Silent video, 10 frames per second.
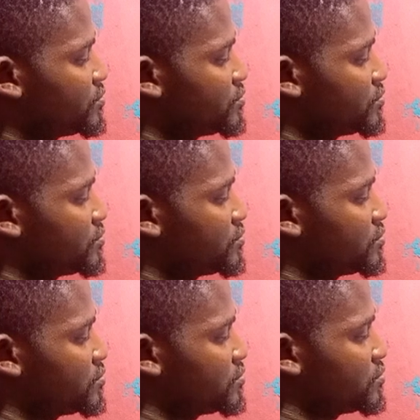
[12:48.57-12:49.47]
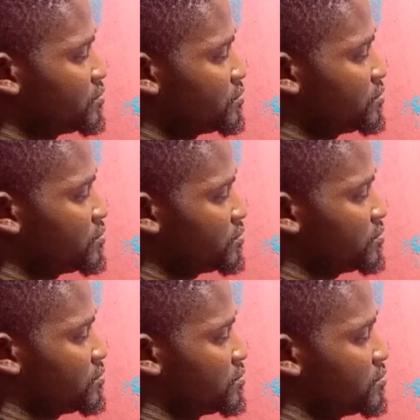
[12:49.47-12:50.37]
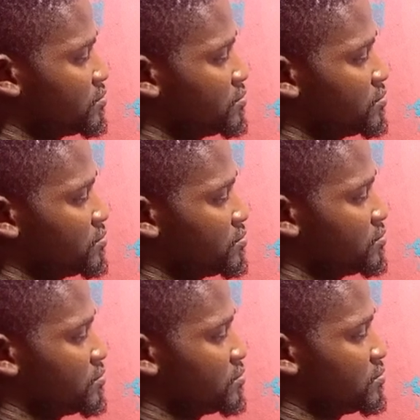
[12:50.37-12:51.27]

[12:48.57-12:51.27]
Nobody speaks.